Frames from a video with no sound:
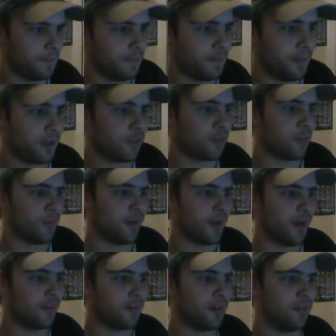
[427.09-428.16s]
Next story we
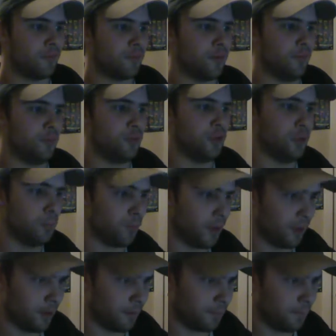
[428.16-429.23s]
have comes from Tomb
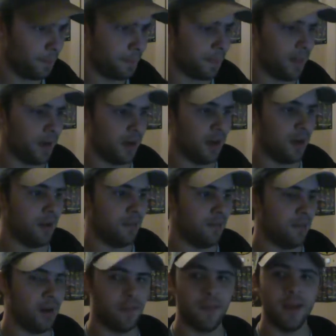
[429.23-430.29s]
Raider.
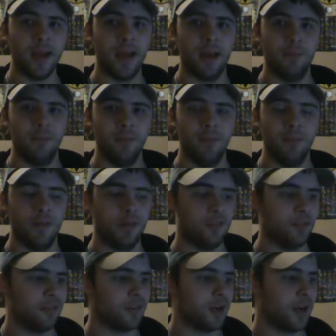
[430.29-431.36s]
Not the game. This
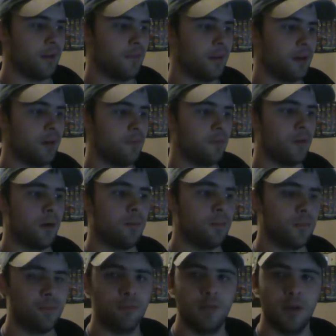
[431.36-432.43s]
is kind of a
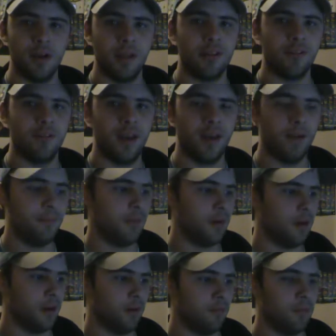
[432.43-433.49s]
confirmed release date
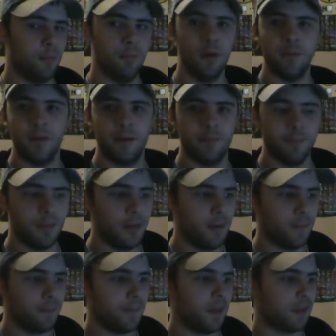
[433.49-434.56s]
of the movie.
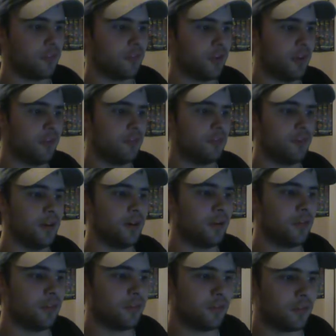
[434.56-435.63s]
That's hits
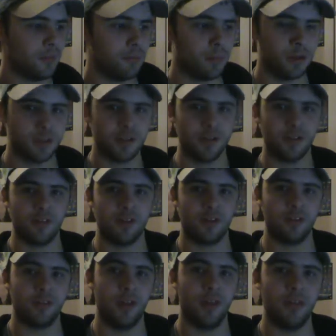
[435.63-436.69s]
theaters March
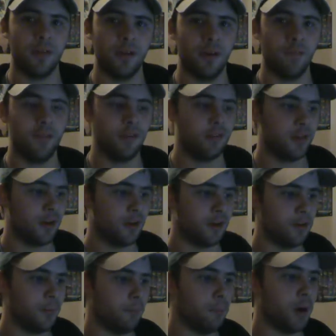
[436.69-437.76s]
16th of this
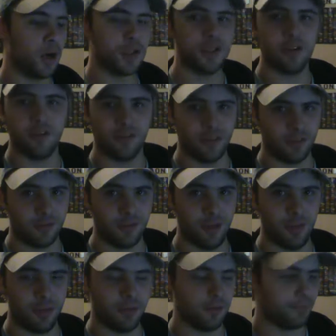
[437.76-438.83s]
year. March
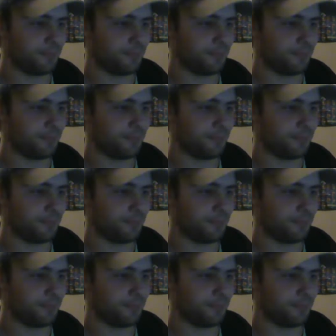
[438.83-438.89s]
16th.